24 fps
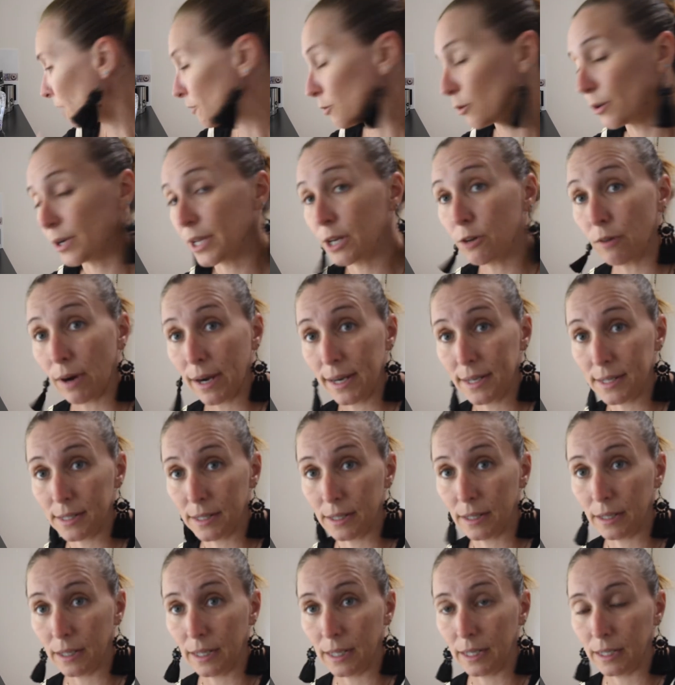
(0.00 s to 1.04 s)
already
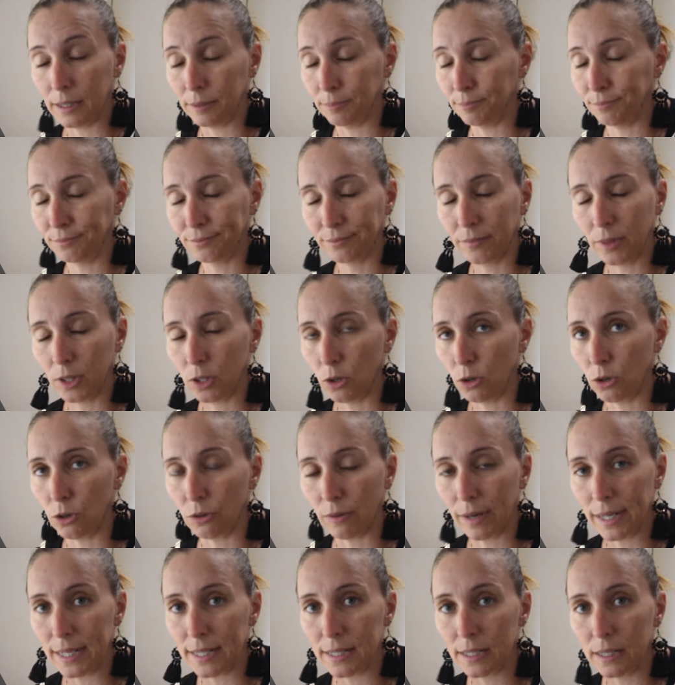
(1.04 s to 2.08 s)

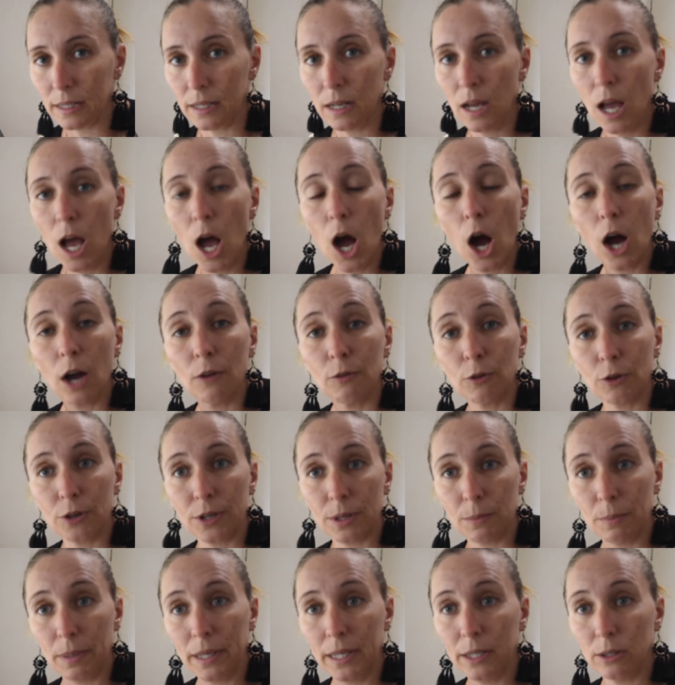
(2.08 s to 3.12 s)
I've already
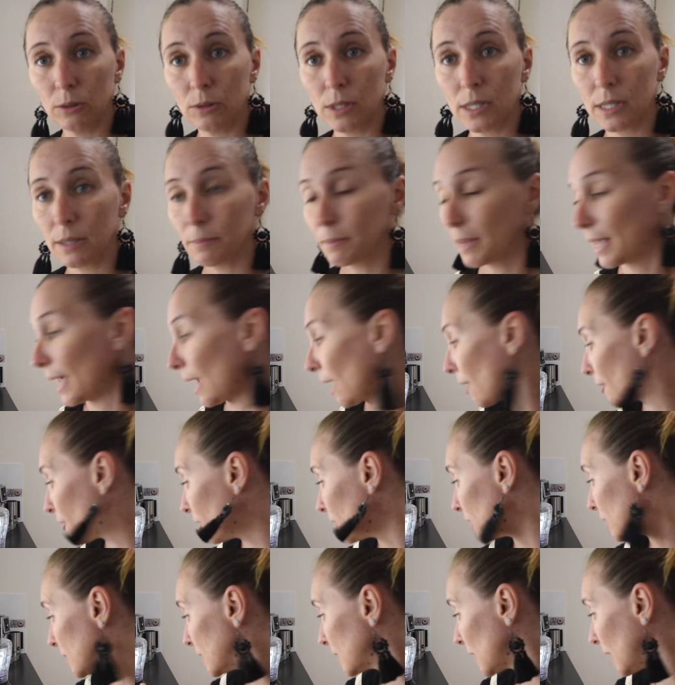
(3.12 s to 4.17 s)
peeled some
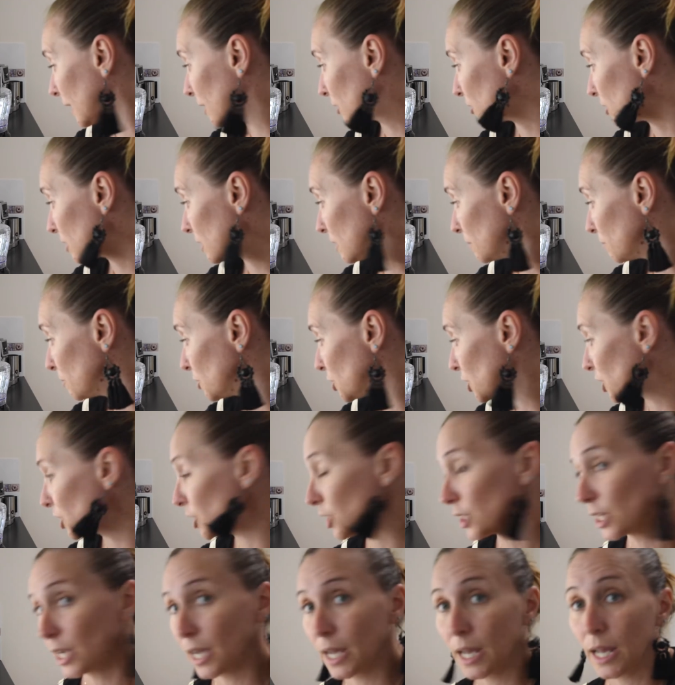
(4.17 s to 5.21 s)
carrots and got some
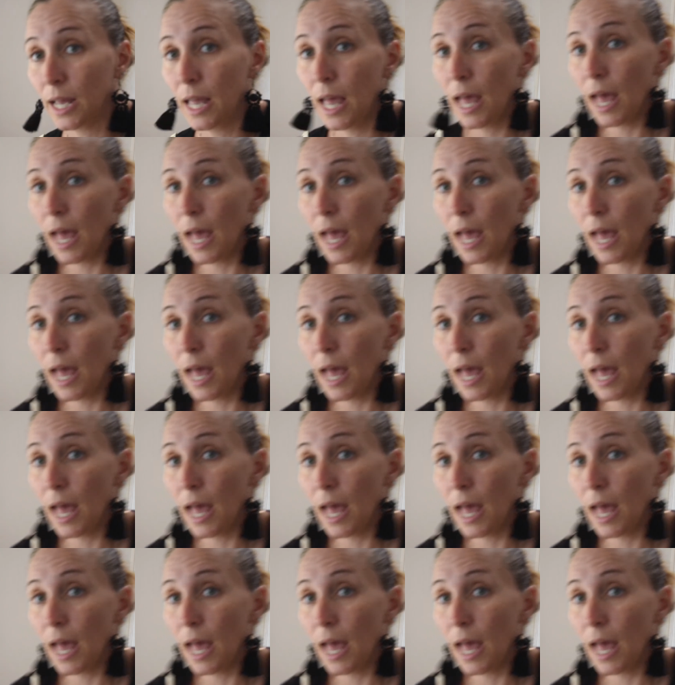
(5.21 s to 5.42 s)
ginger